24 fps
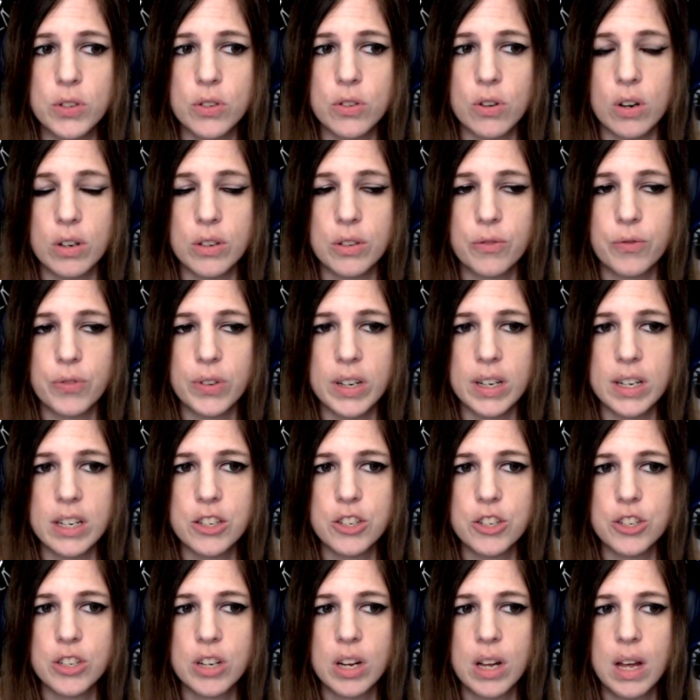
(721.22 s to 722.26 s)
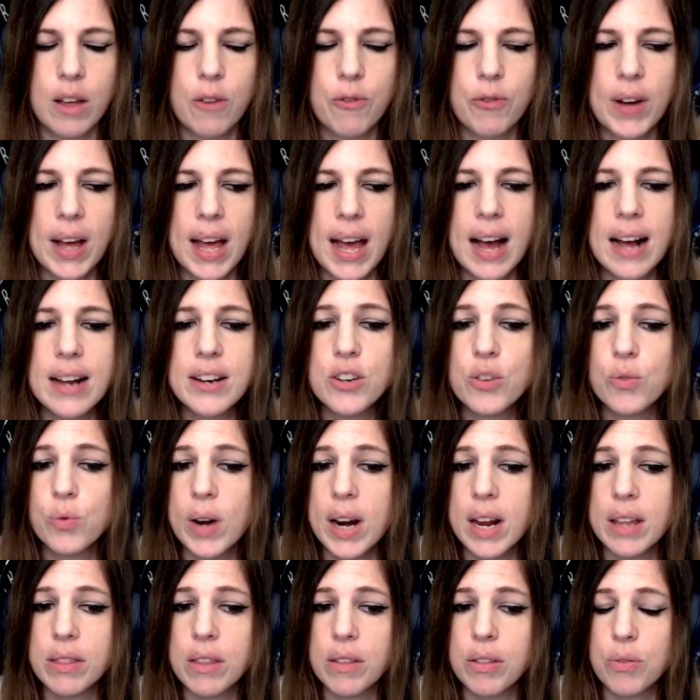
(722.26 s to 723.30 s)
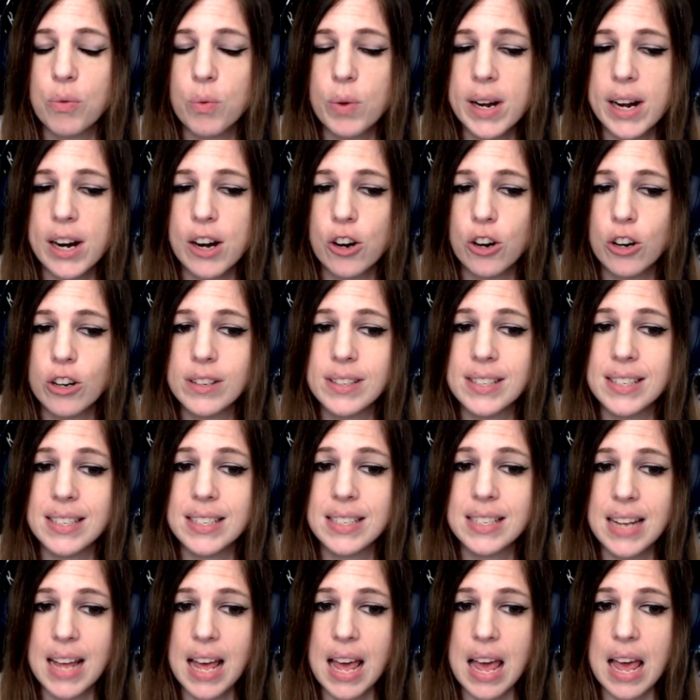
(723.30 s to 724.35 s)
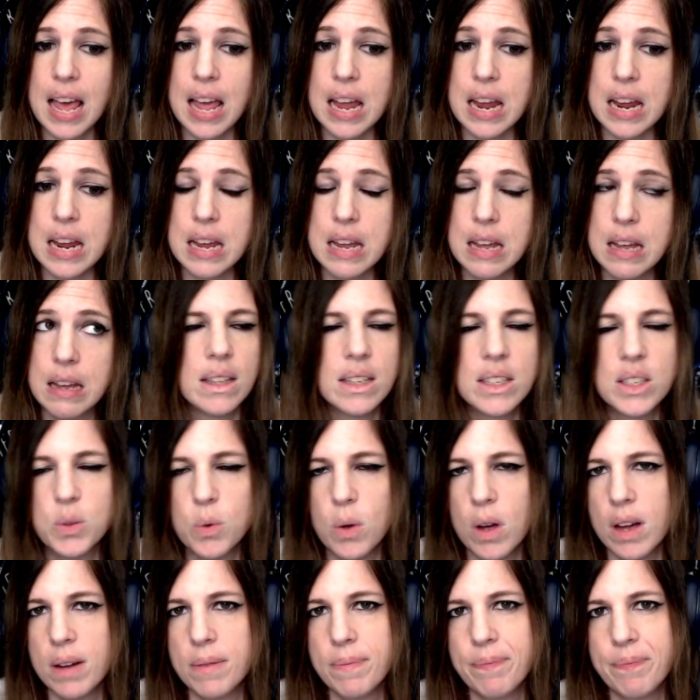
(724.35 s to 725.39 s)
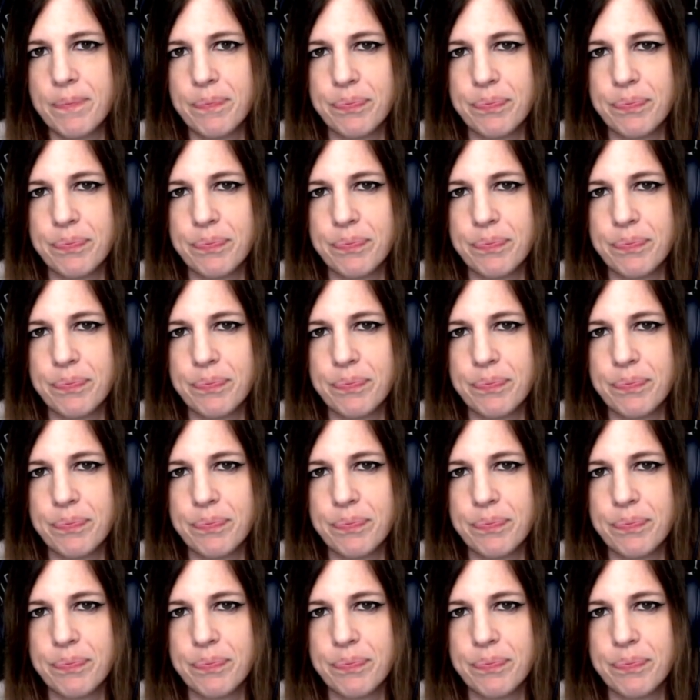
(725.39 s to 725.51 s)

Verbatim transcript: start to finish. If I had to rank the three I heard today, this one,